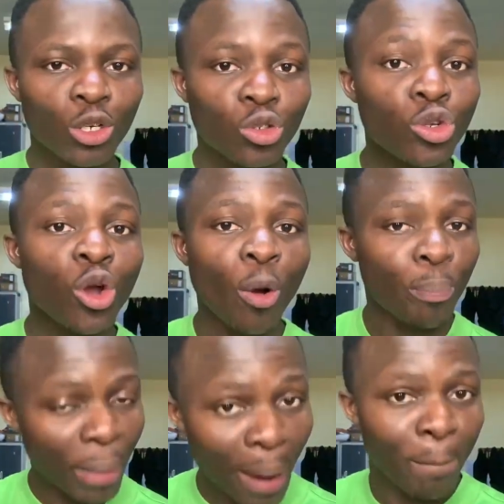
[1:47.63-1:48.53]
to
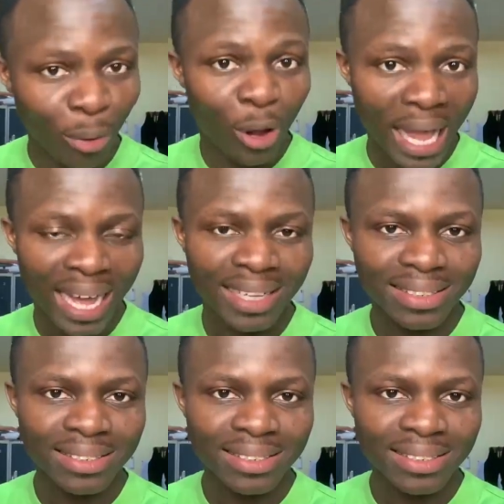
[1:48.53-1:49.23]
your employer